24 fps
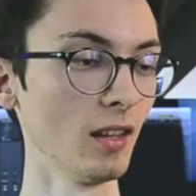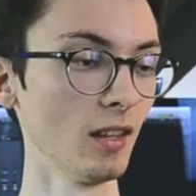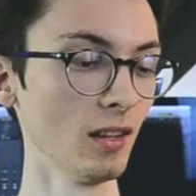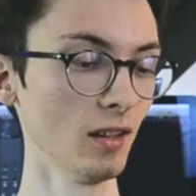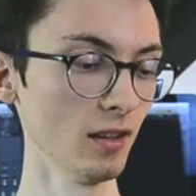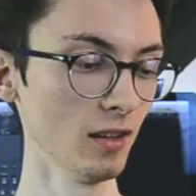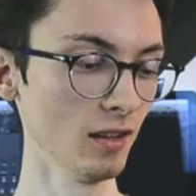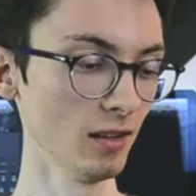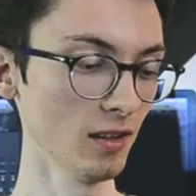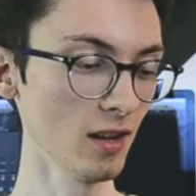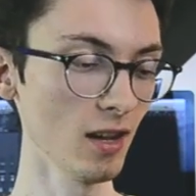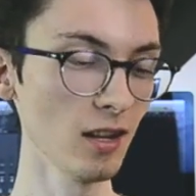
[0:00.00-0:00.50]

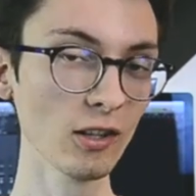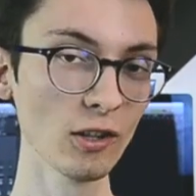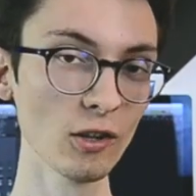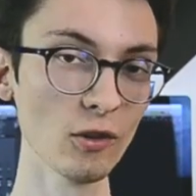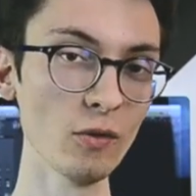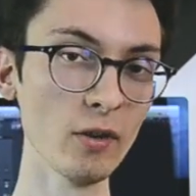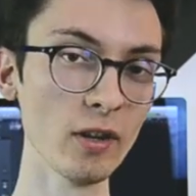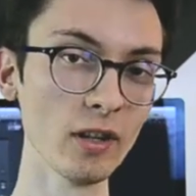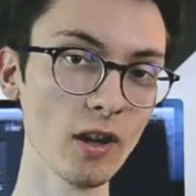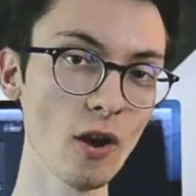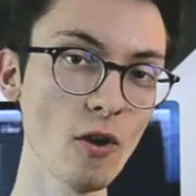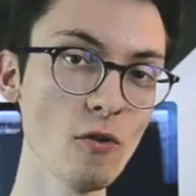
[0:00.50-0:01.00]

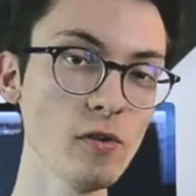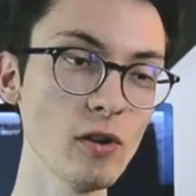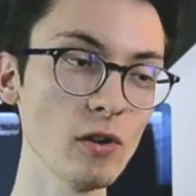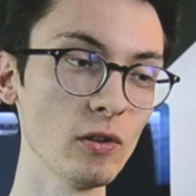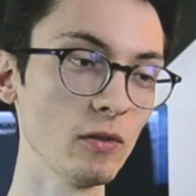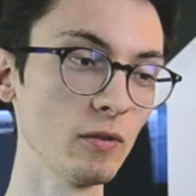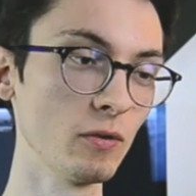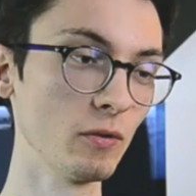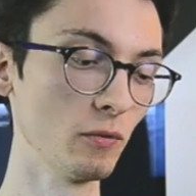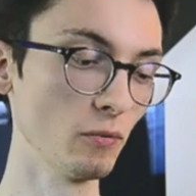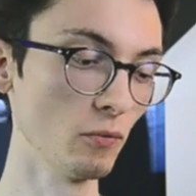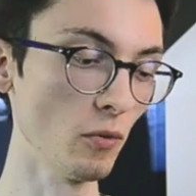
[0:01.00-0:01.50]
including
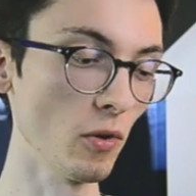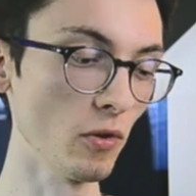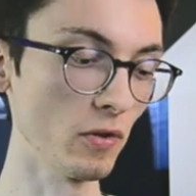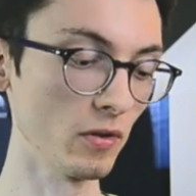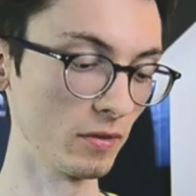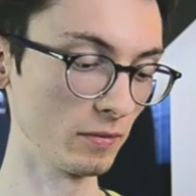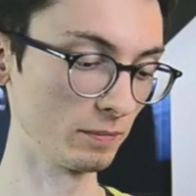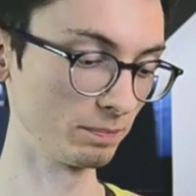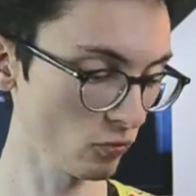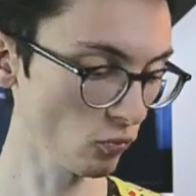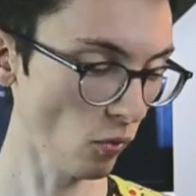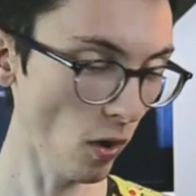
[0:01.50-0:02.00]
owning one.
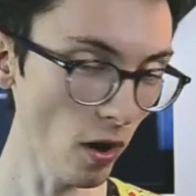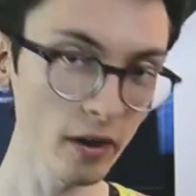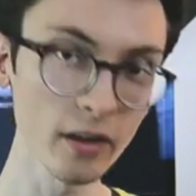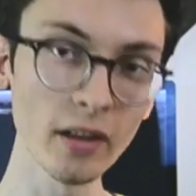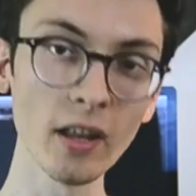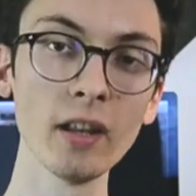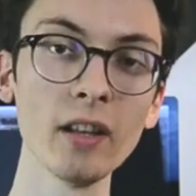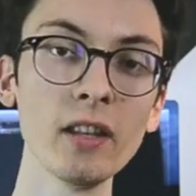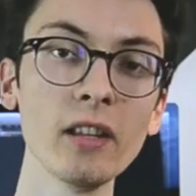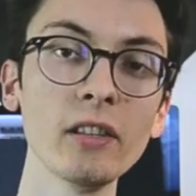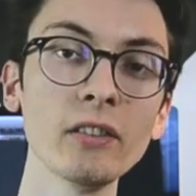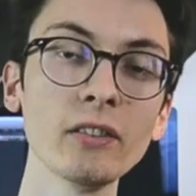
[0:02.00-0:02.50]
Why
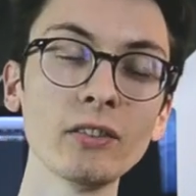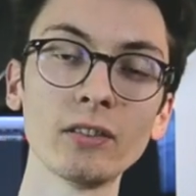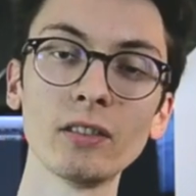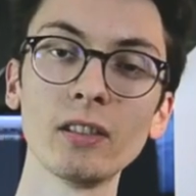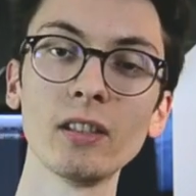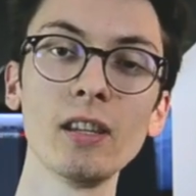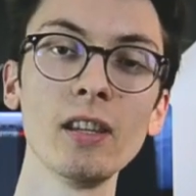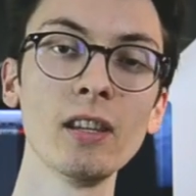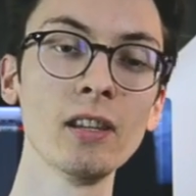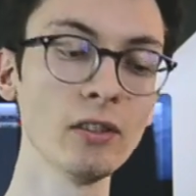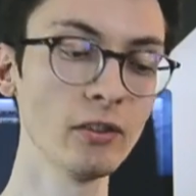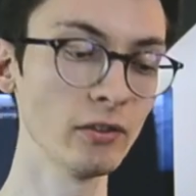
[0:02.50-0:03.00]
that is
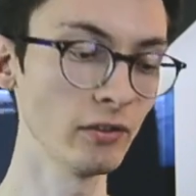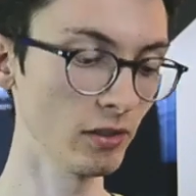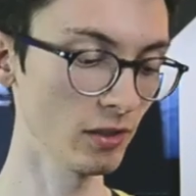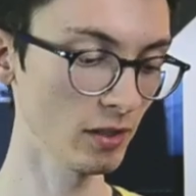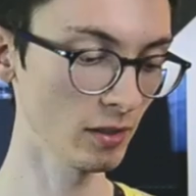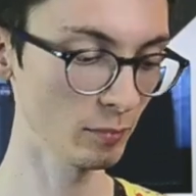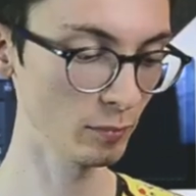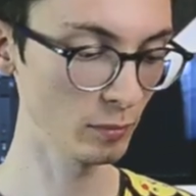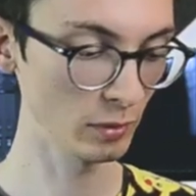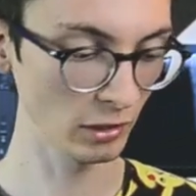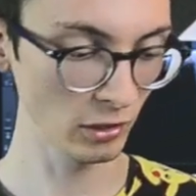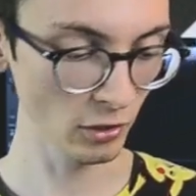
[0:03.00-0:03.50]

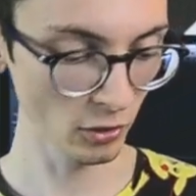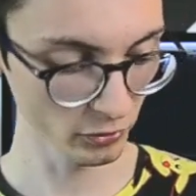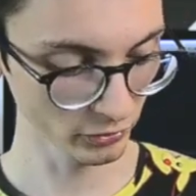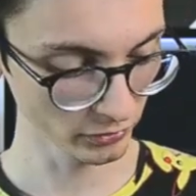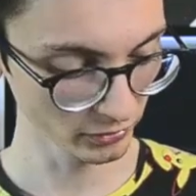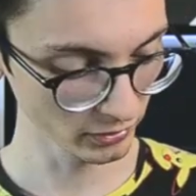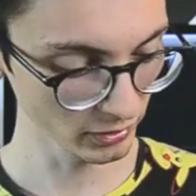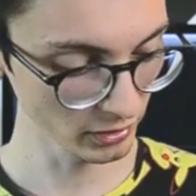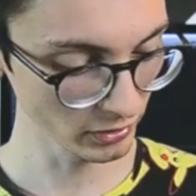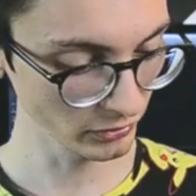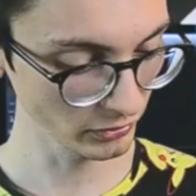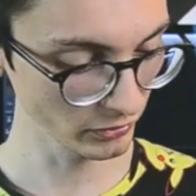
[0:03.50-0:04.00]
because
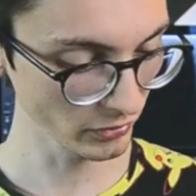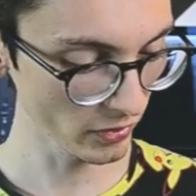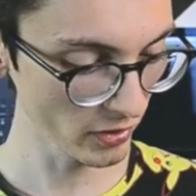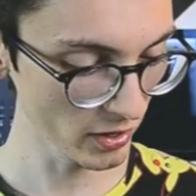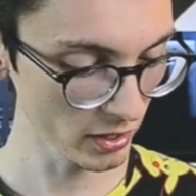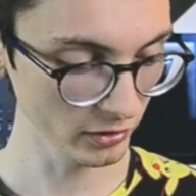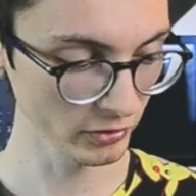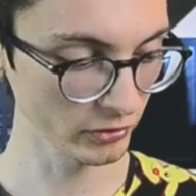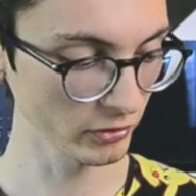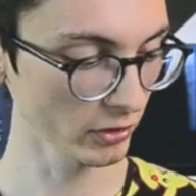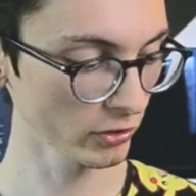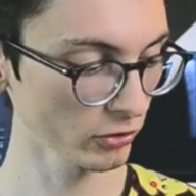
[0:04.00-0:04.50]
these
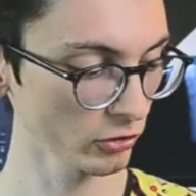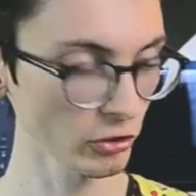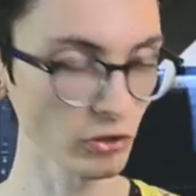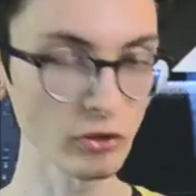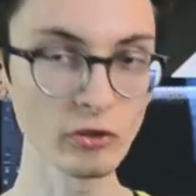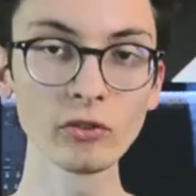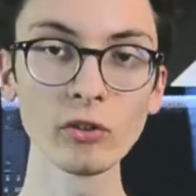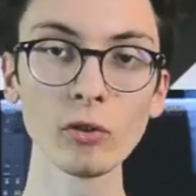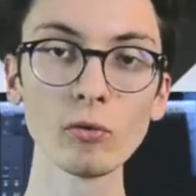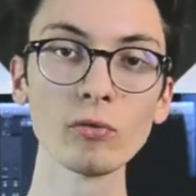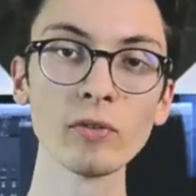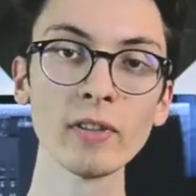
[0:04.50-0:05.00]
things are just
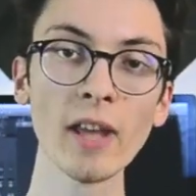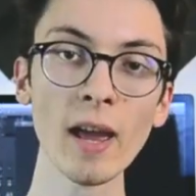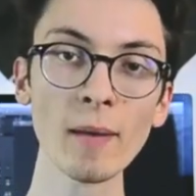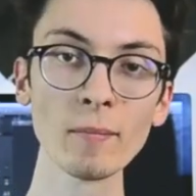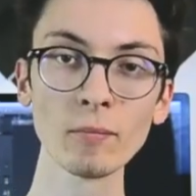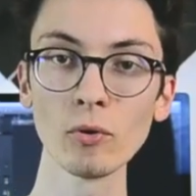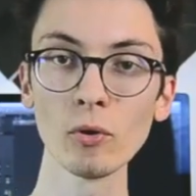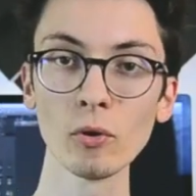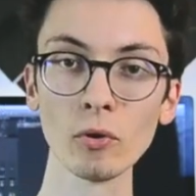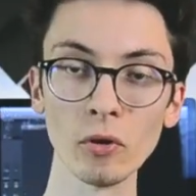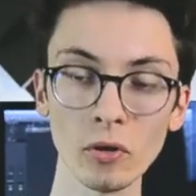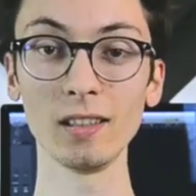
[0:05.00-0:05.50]
so damn
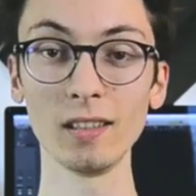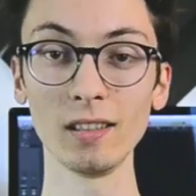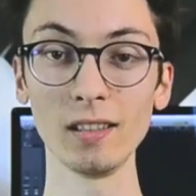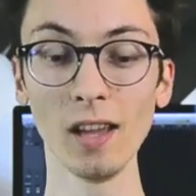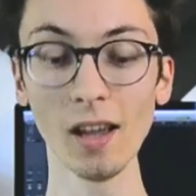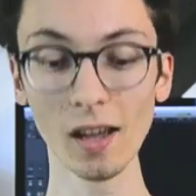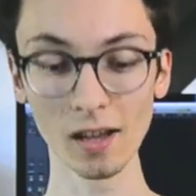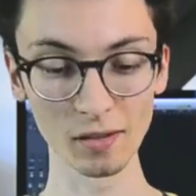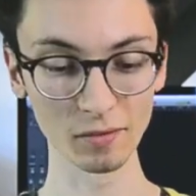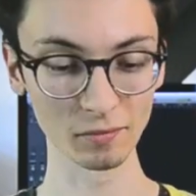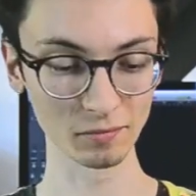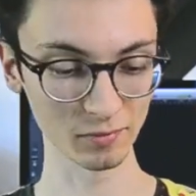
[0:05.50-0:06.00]
good.
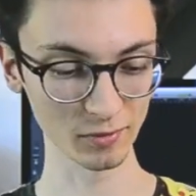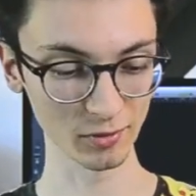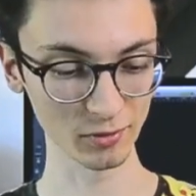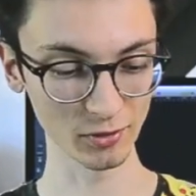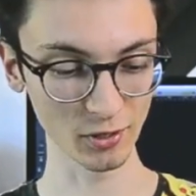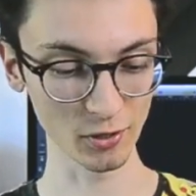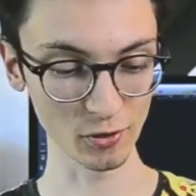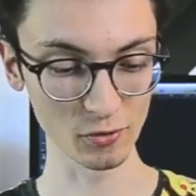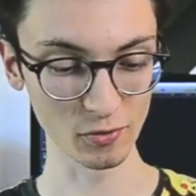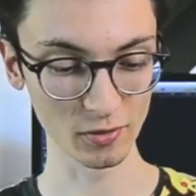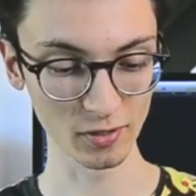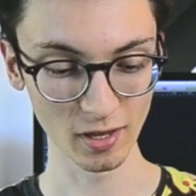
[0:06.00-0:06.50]
Yeah,
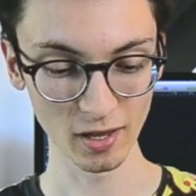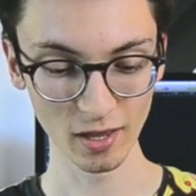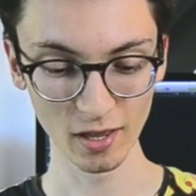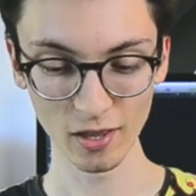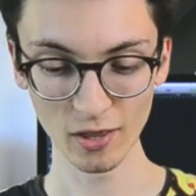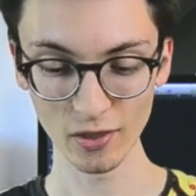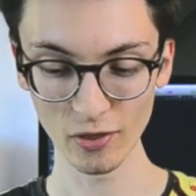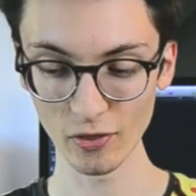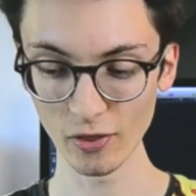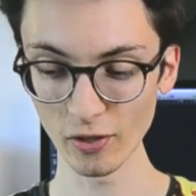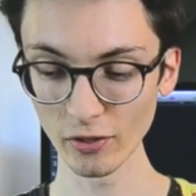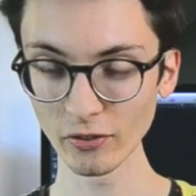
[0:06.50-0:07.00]
so
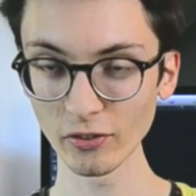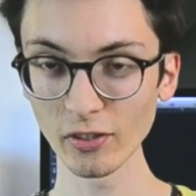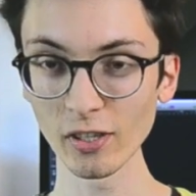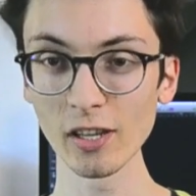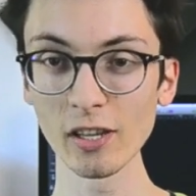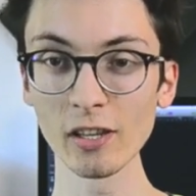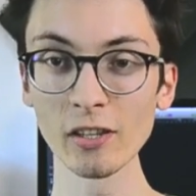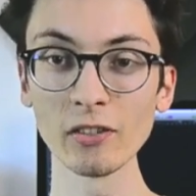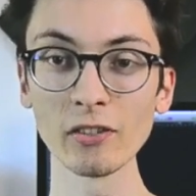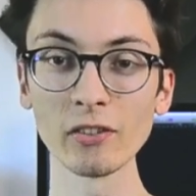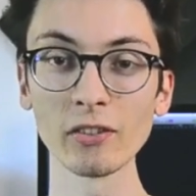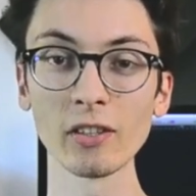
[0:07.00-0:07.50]
this
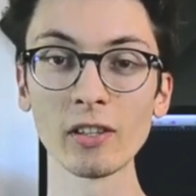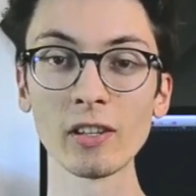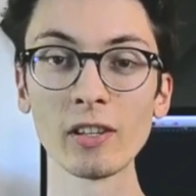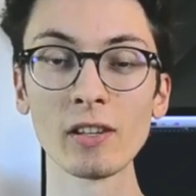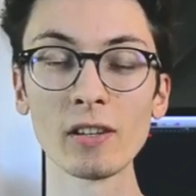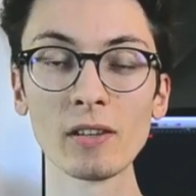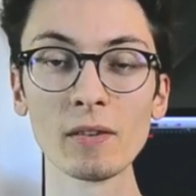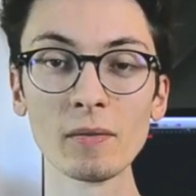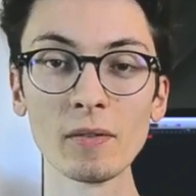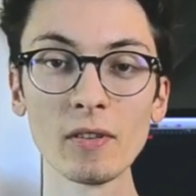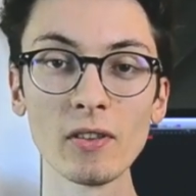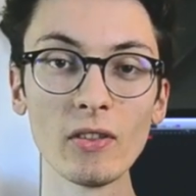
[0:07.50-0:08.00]
is
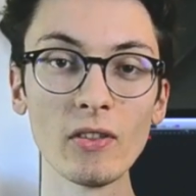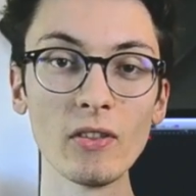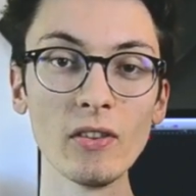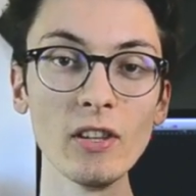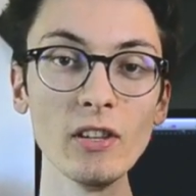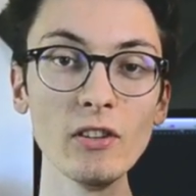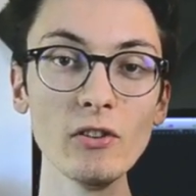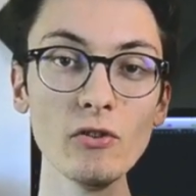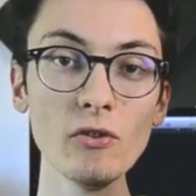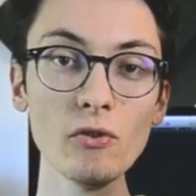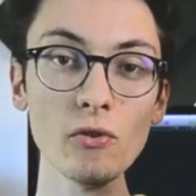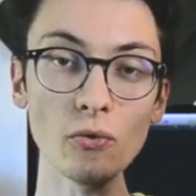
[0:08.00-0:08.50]
the
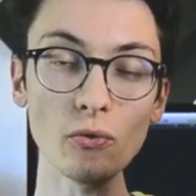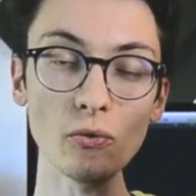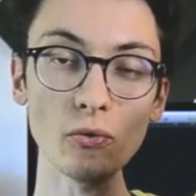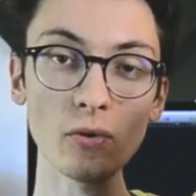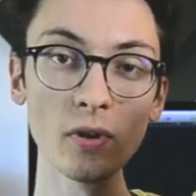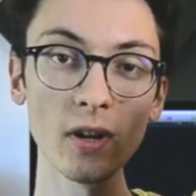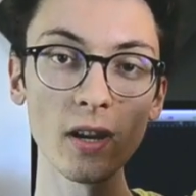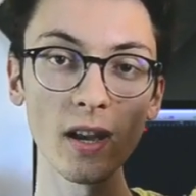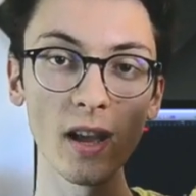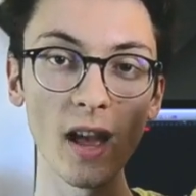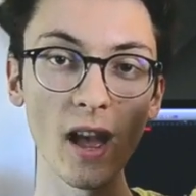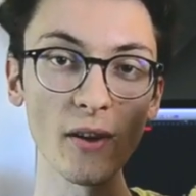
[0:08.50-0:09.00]
new
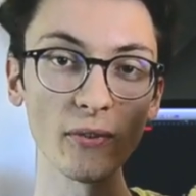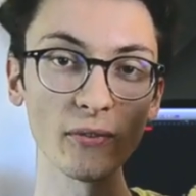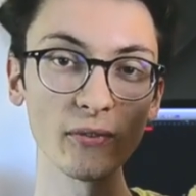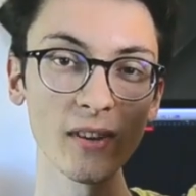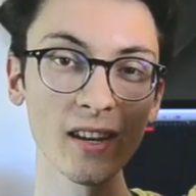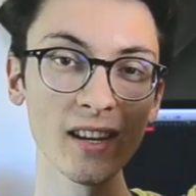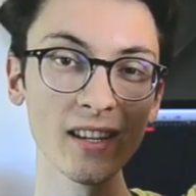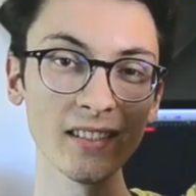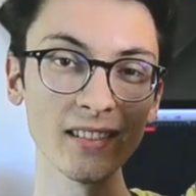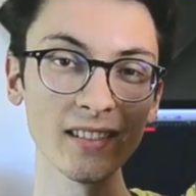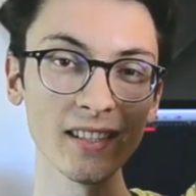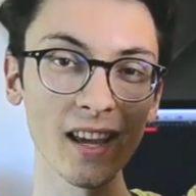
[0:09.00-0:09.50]

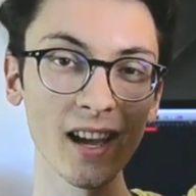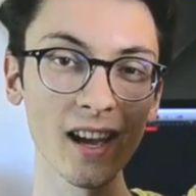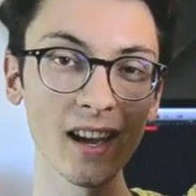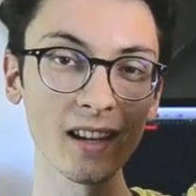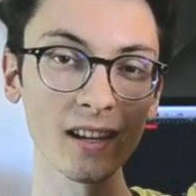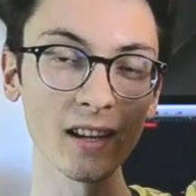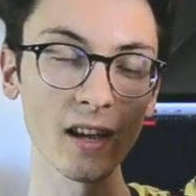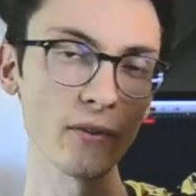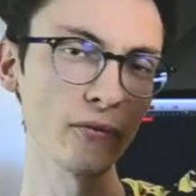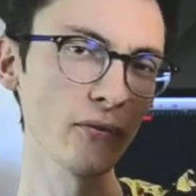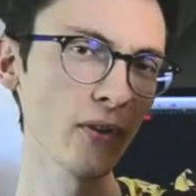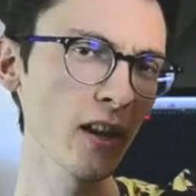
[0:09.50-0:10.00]

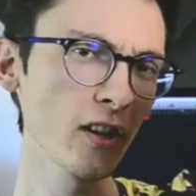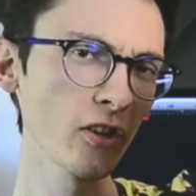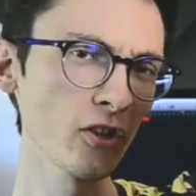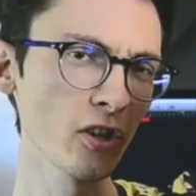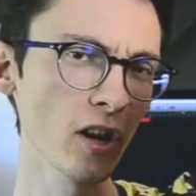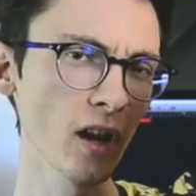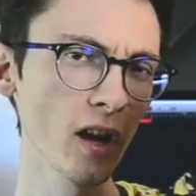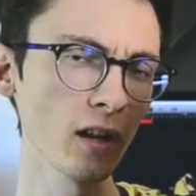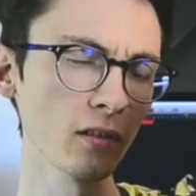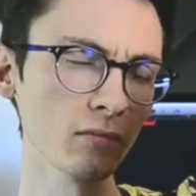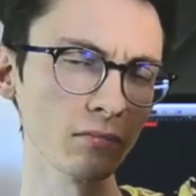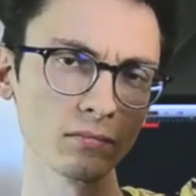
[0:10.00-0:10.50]

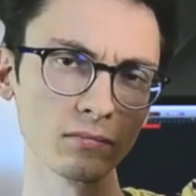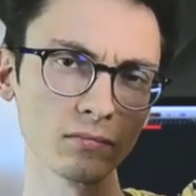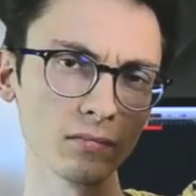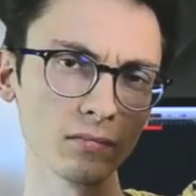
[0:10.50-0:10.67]
Aphasia